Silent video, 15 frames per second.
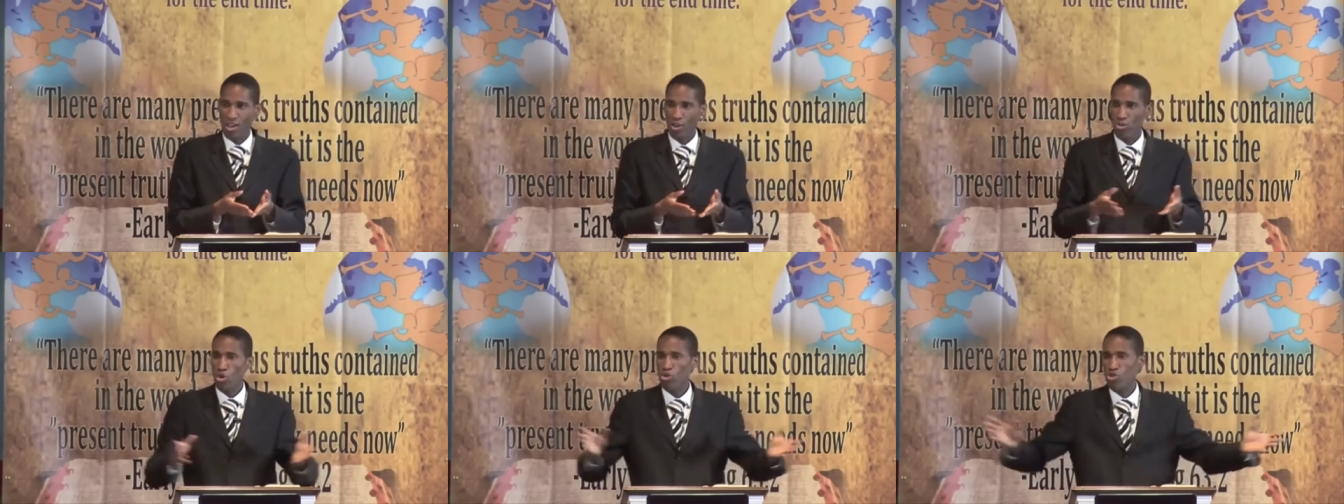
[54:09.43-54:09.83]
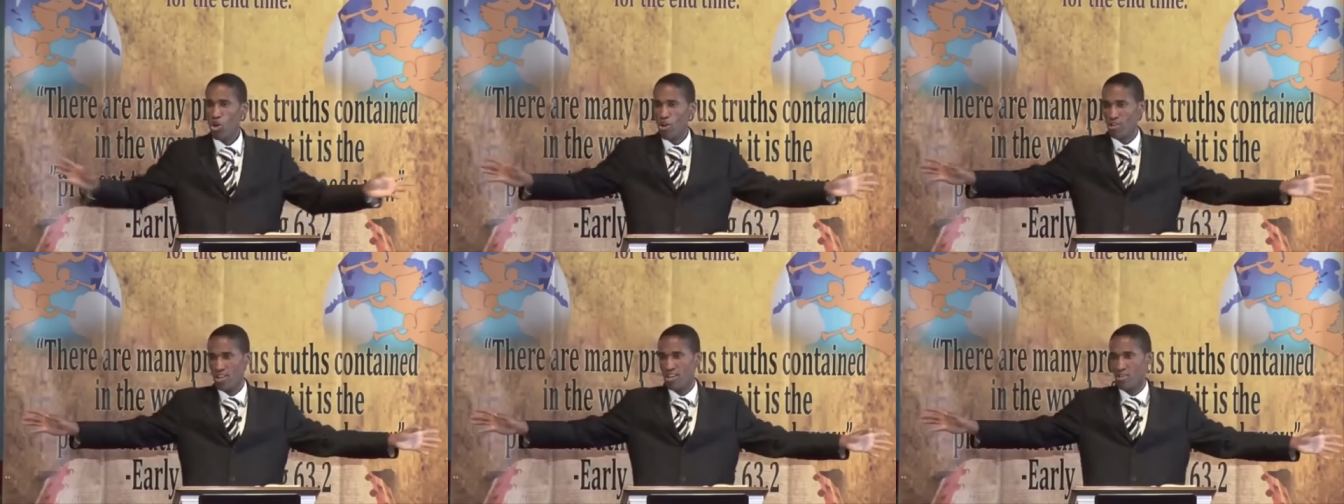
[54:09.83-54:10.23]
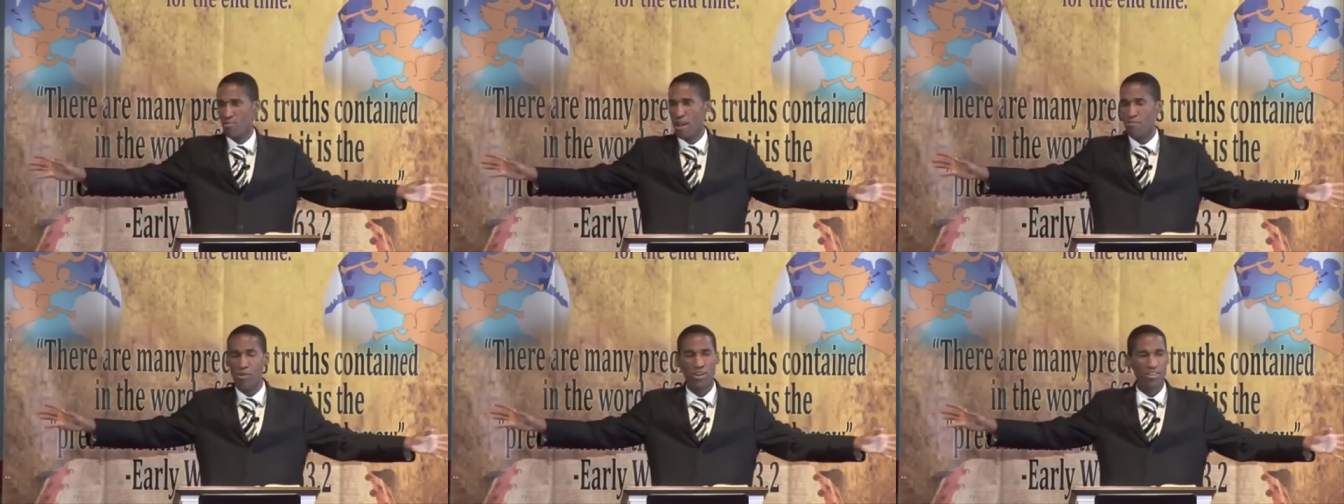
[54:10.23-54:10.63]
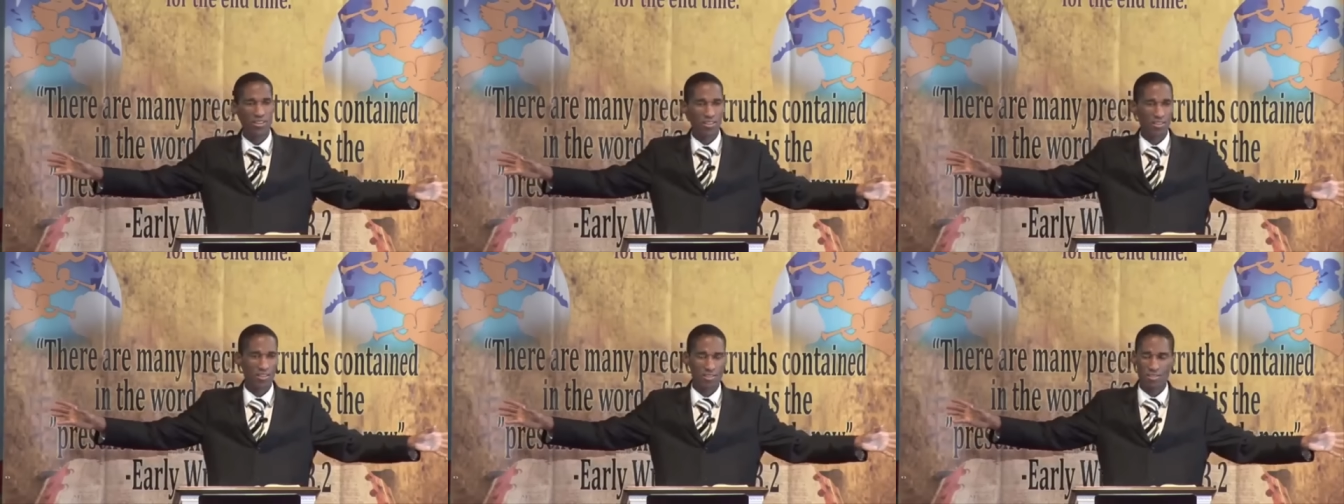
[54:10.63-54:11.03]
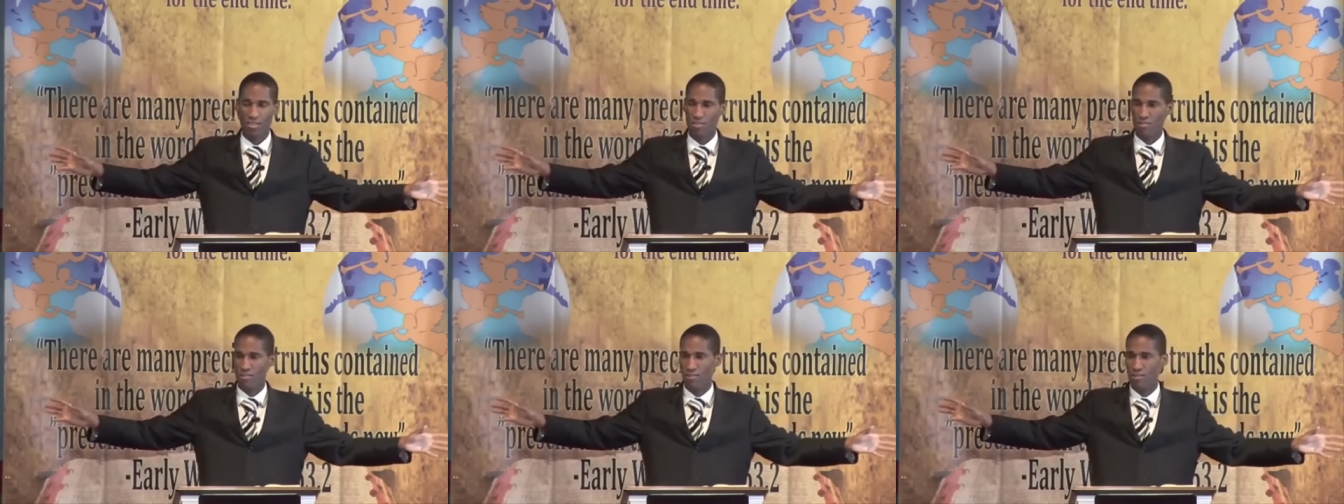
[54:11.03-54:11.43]
Two churches, my brothers and
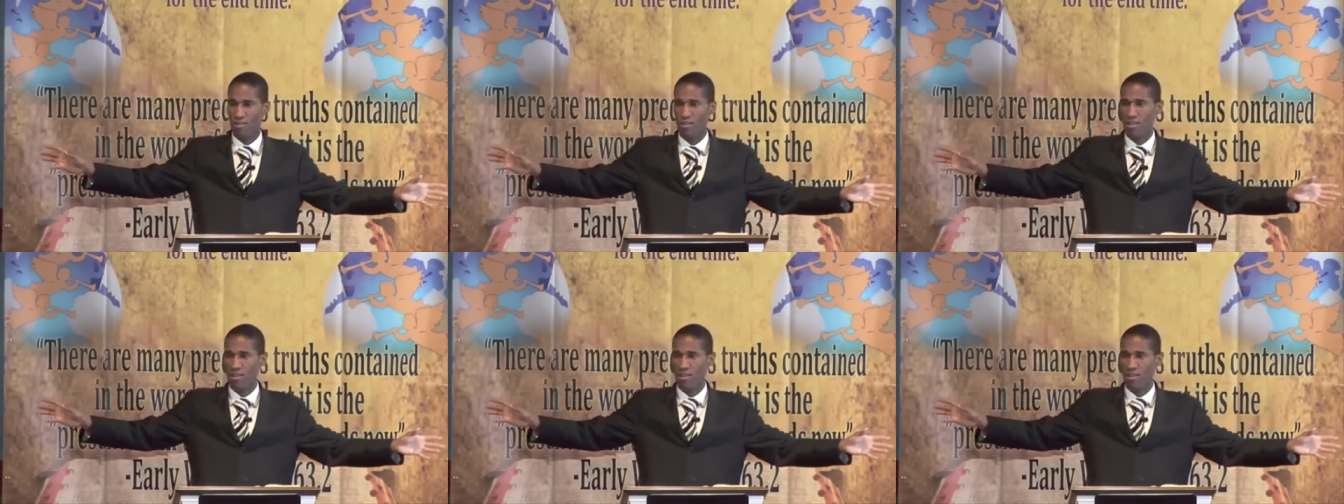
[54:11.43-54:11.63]
sisters.